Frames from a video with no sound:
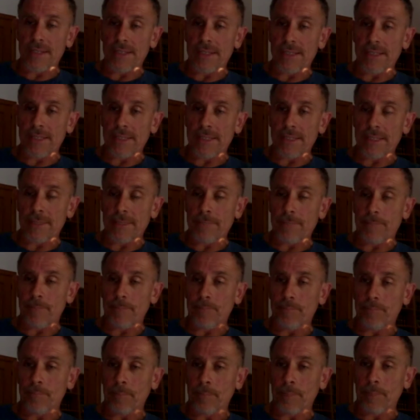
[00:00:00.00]
And
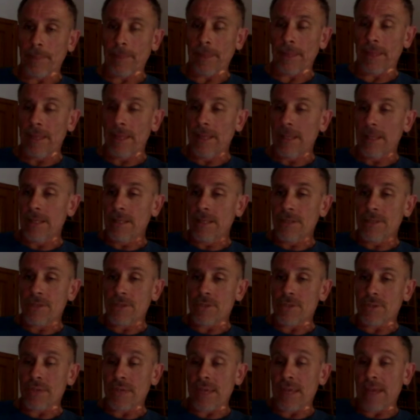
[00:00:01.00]

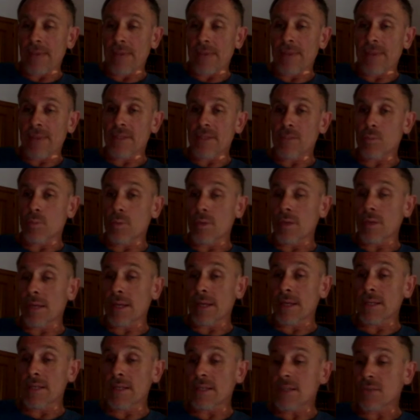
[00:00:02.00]
so, this
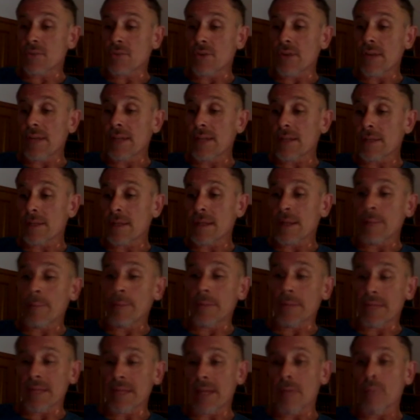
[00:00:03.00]
work is great,
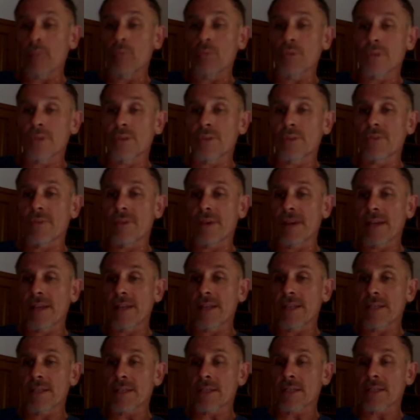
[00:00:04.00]
but I would
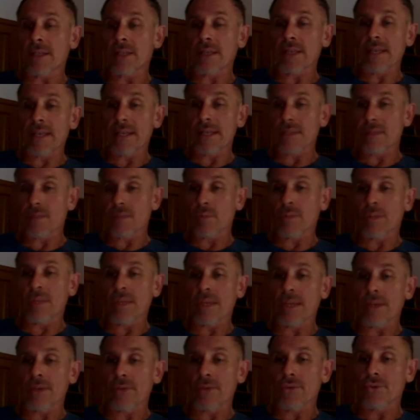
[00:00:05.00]
advise against what
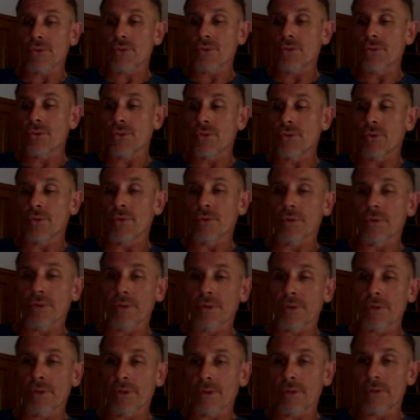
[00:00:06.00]
I used to do.
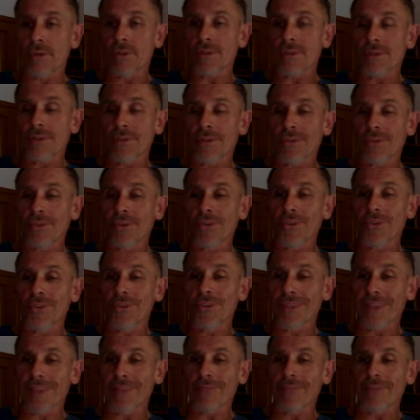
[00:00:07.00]

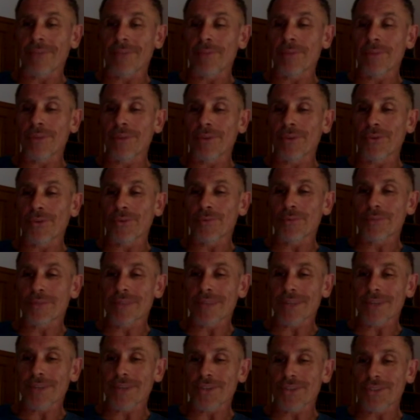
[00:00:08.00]
Don't have them in a group
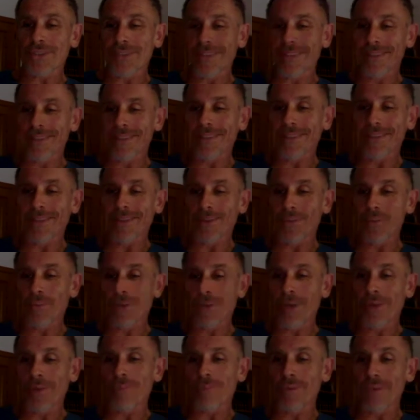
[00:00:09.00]
session,
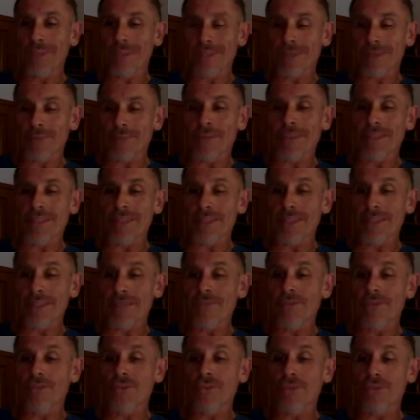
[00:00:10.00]
work with some of these
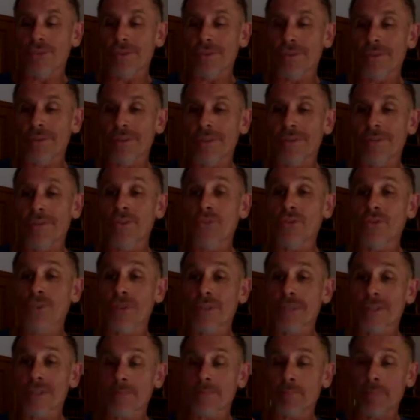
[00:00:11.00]

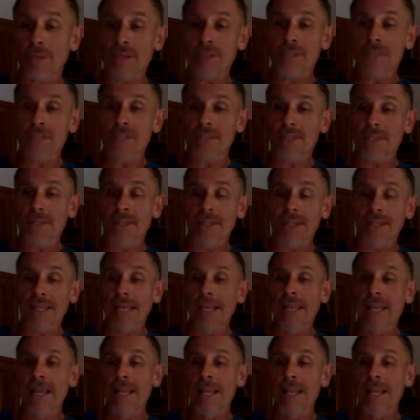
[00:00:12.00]
individuals personally.